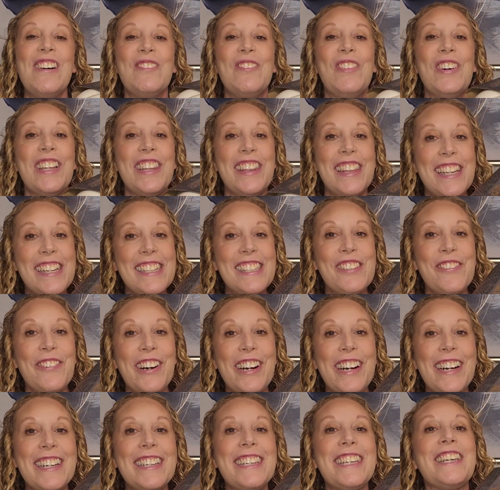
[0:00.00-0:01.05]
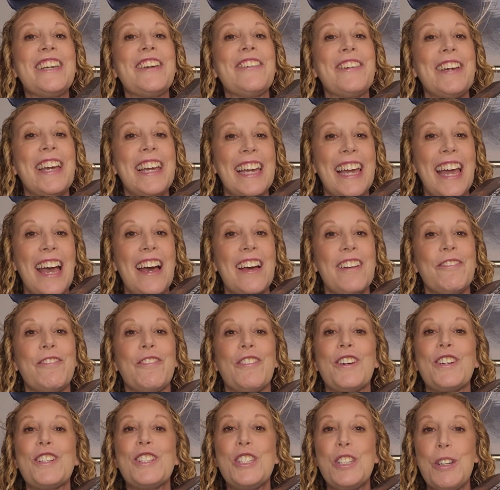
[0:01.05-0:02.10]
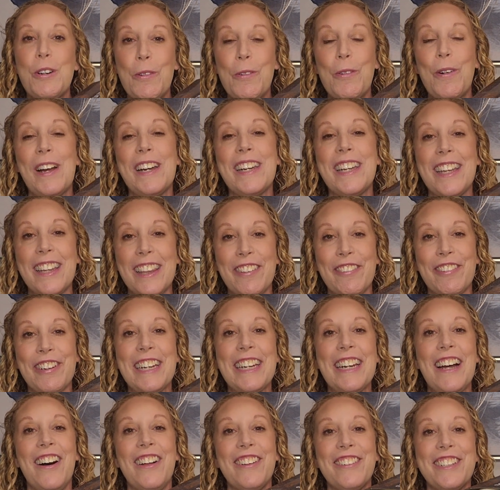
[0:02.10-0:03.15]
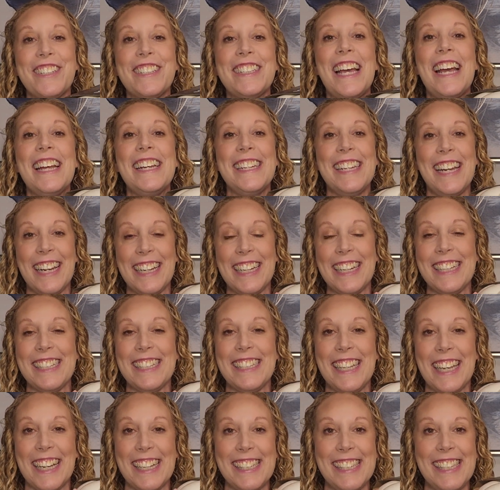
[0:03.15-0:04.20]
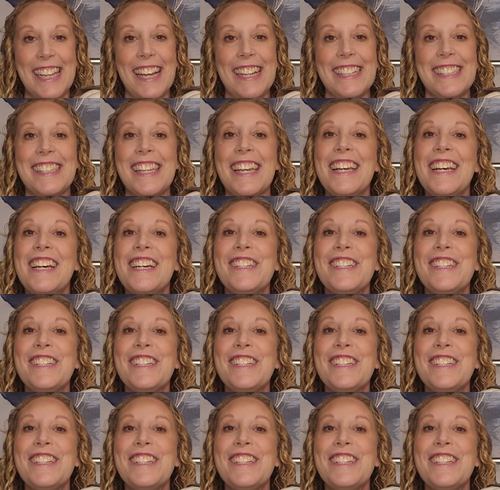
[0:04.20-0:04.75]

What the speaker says: But this one you can get for $23.96.